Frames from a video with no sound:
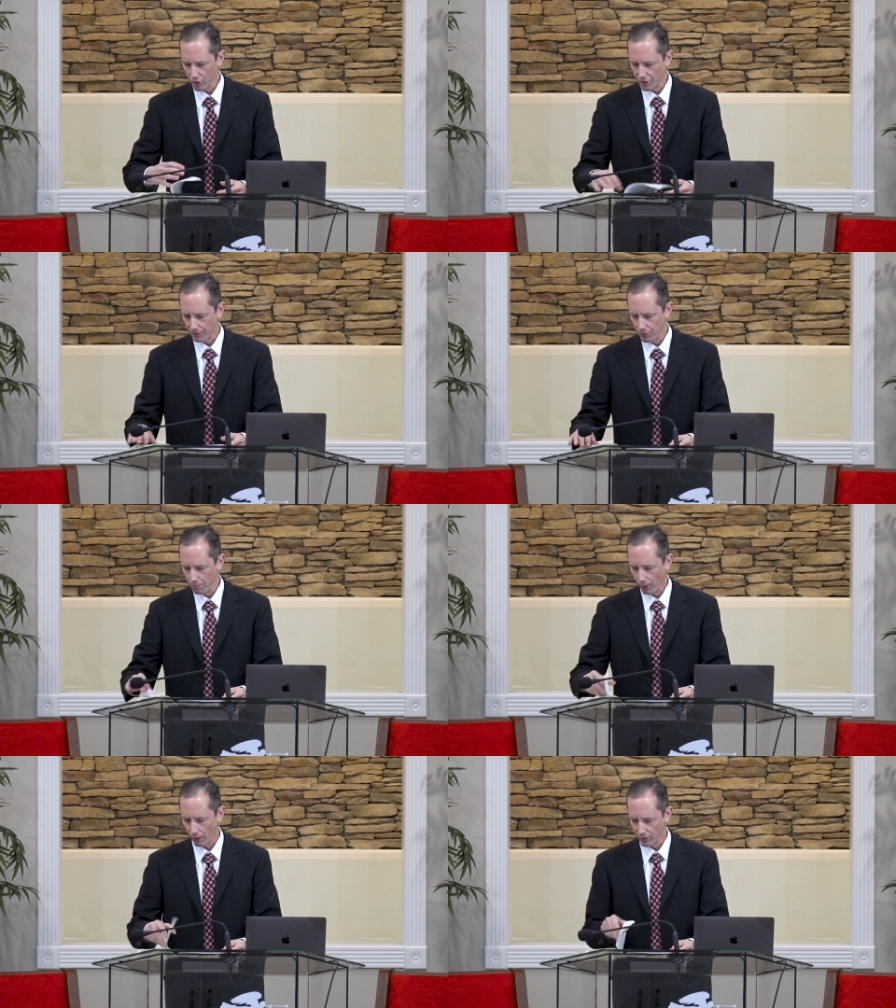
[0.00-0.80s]
at just a
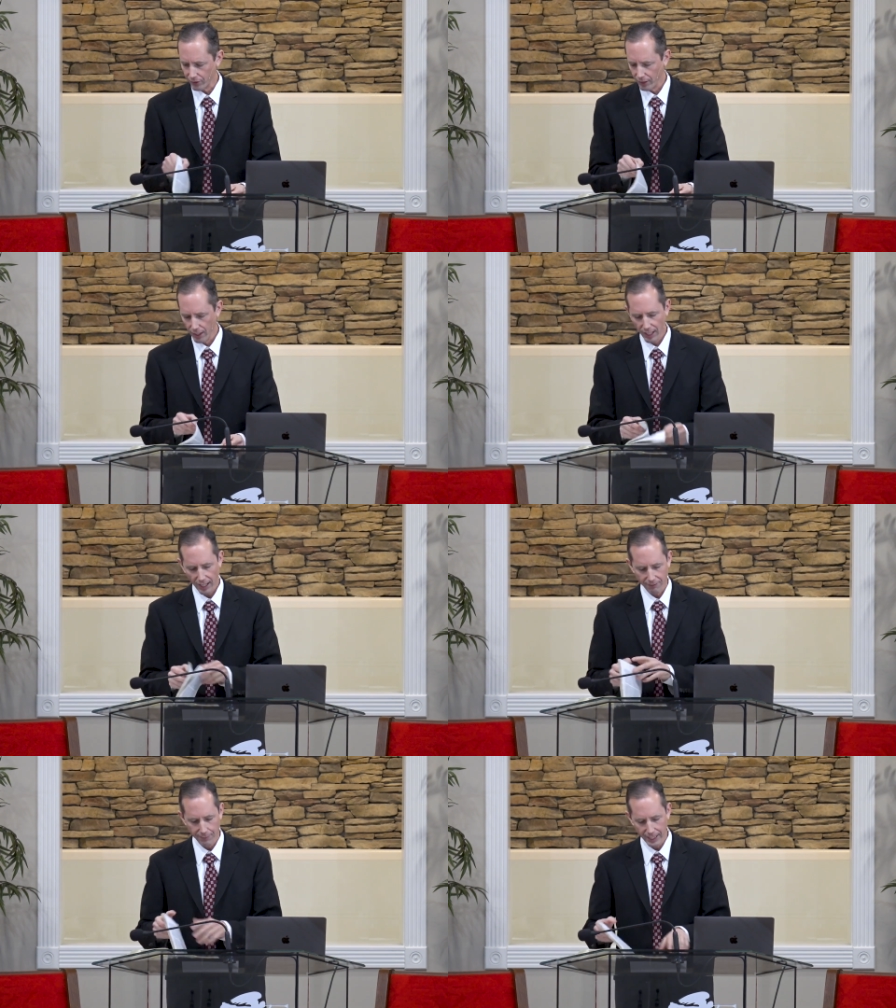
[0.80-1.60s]
few parts
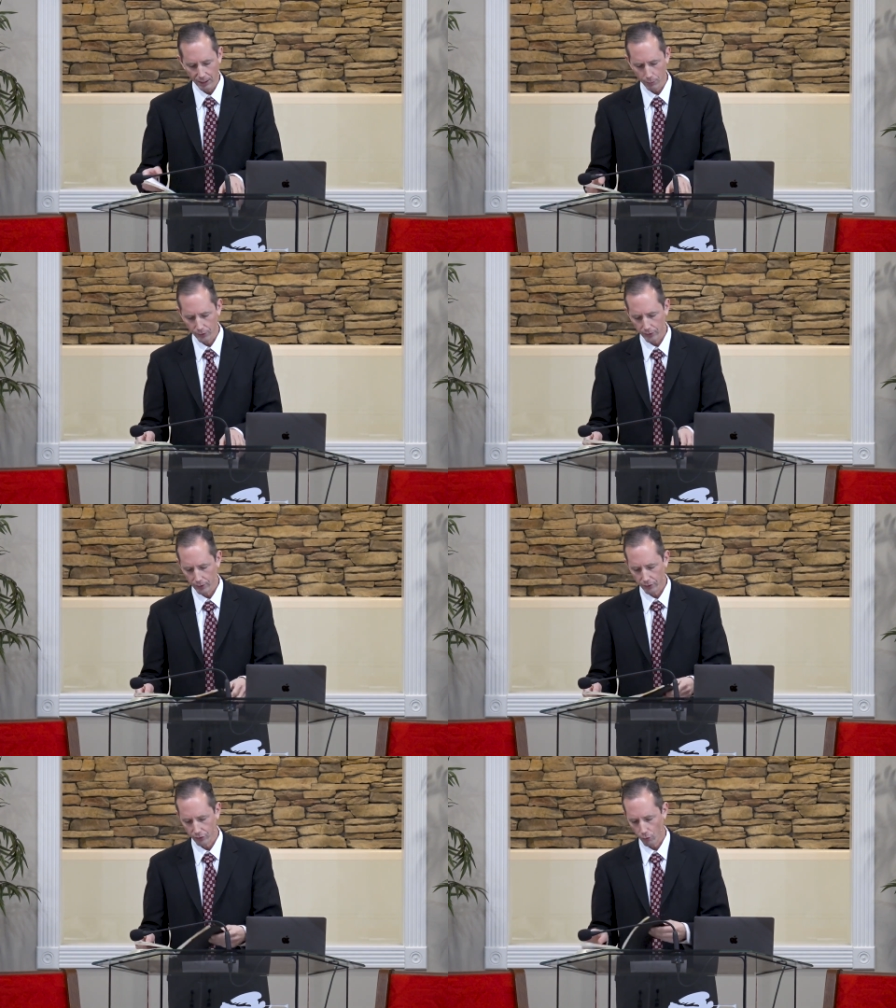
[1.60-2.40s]
of
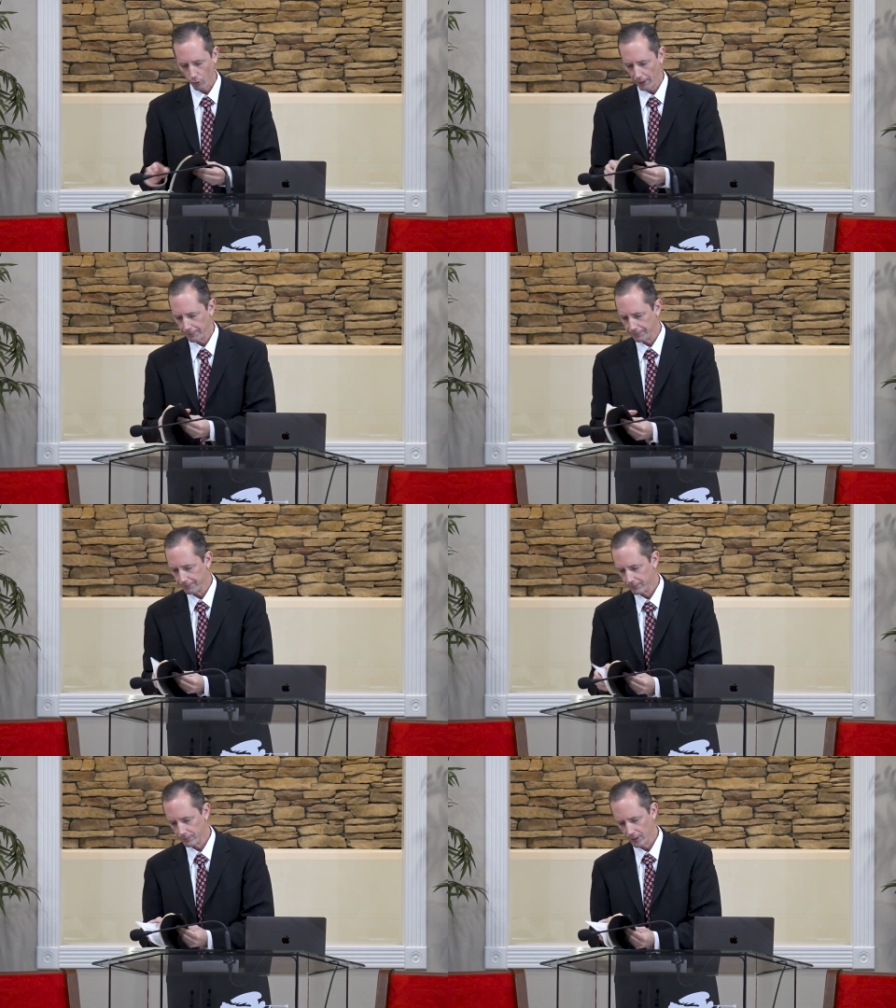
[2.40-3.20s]
Balaam's story.
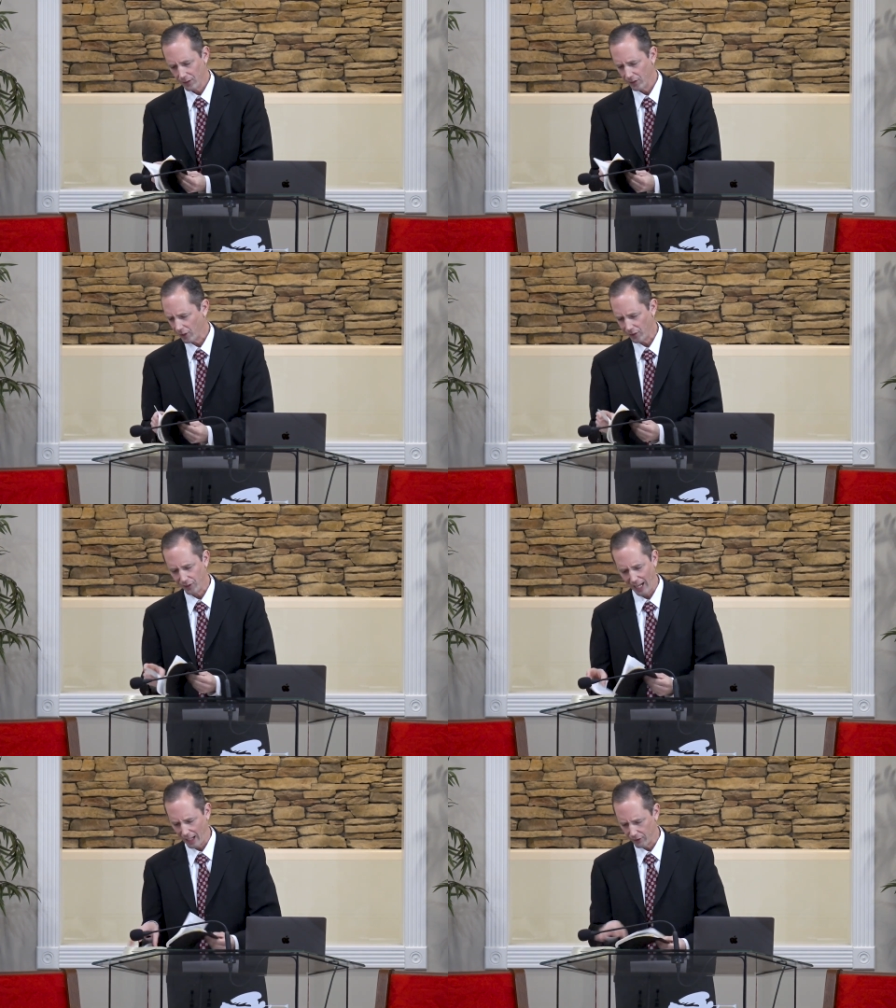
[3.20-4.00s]
This is a
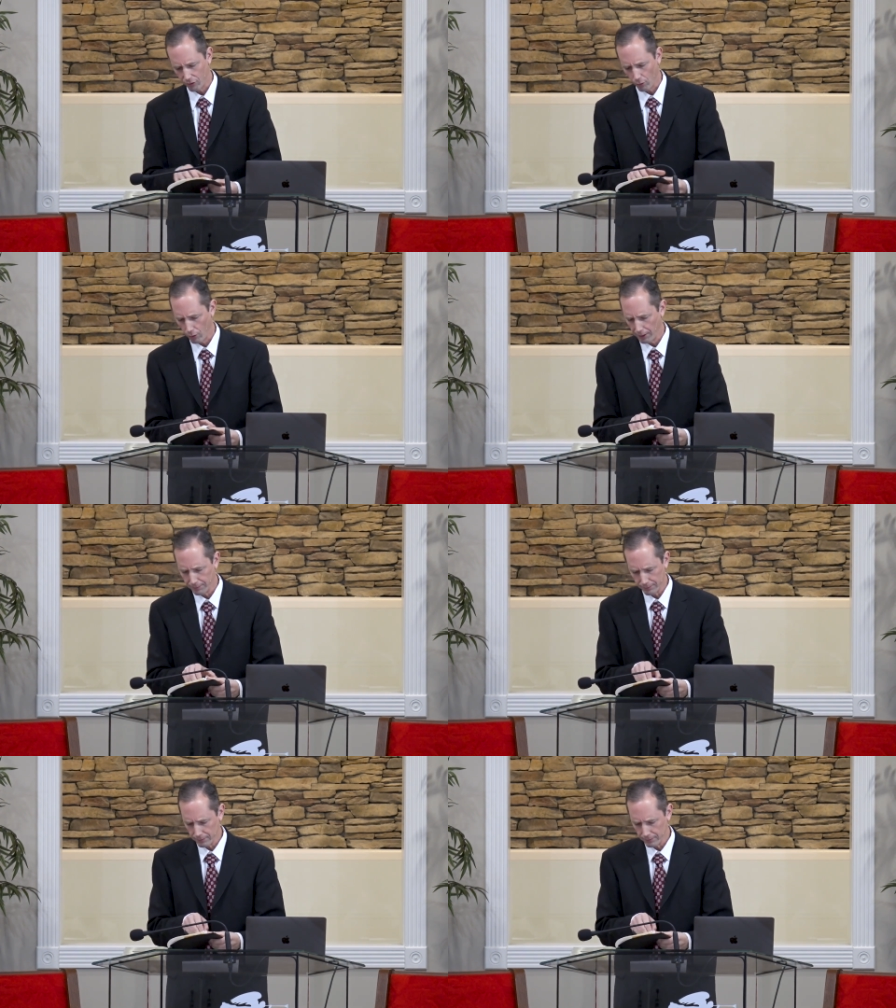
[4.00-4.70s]
sad story.